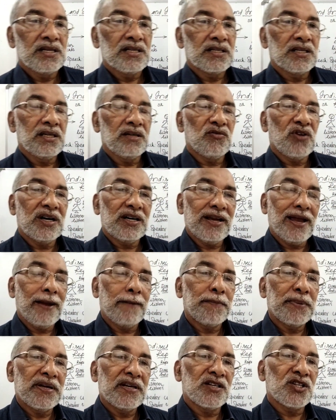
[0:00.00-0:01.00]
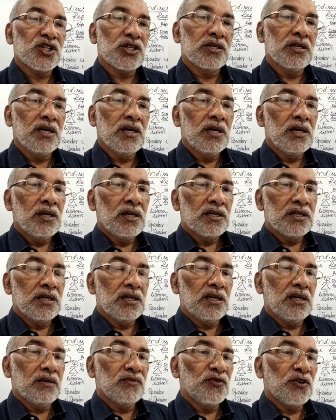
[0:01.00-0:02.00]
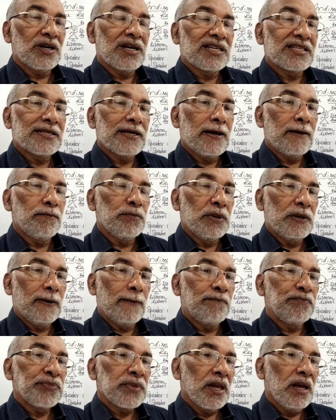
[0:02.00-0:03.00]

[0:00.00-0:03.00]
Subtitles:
see what happens. See, for example,